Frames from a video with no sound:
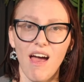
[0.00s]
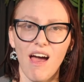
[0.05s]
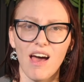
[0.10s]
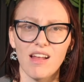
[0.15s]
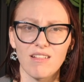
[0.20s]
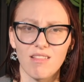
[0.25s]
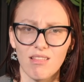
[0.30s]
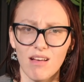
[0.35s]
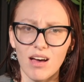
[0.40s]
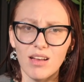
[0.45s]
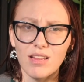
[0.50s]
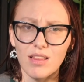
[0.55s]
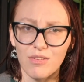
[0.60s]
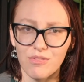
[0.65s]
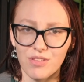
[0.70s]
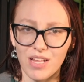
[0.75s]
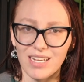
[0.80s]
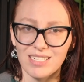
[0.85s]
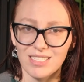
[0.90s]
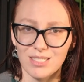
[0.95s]
and a lot of the
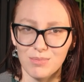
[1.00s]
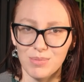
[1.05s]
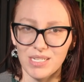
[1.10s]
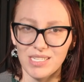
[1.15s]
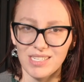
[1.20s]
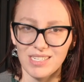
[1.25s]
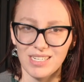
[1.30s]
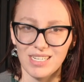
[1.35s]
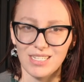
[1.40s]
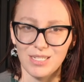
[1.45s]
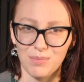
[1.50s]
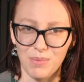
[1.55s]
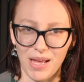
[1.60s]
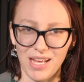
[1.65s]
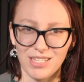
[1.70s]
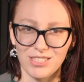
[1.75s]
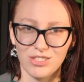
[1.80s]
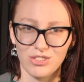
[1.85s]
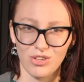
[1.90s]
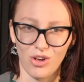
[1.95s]
flexibility
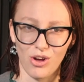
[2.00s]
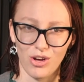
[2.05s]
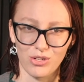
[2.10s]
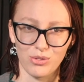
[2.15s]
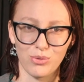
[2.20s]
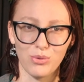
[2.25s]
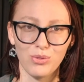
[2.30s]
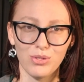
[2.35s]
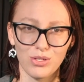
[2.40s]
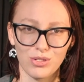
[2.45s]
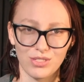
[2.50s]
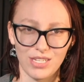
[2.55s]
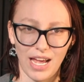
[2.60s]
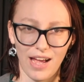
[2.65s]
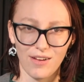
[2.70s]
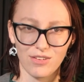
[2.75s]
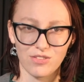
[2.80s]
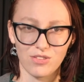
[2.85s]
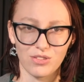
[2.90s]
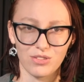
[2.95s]
depends on who your
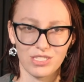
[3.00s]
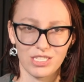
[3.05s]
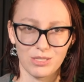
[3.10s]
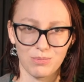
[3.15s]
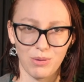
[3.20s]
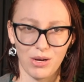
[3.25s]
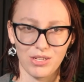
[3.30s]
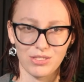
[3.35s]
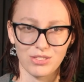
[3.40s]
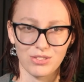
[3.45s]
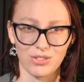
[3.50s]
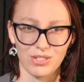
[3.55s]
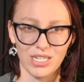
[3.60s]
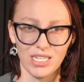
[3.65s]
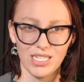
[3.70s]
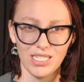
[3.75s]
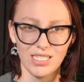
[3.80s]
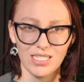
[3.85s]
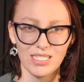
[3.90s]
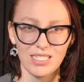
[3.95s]
DAF sponsor
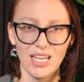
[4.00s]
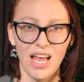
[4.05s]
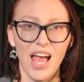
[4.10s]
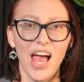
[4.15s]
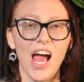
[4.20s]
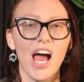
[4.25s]
is